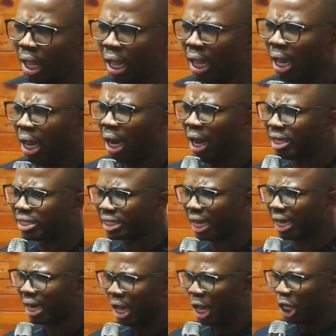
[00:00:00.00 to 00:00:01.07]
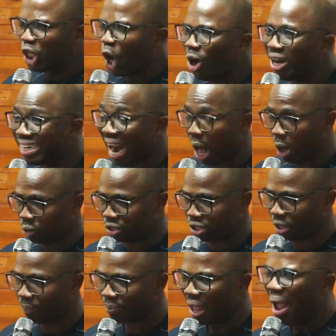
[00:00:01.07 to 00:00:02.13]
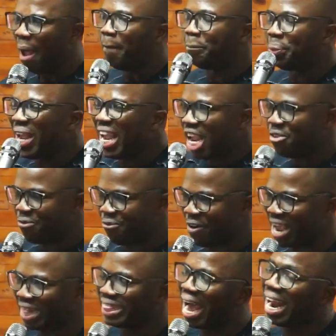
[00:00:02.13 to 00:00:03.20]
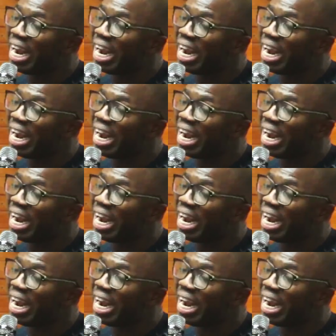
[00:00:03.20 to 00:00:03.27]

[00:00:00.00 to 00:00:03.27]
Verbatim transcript: listen don't doubt be in faith that is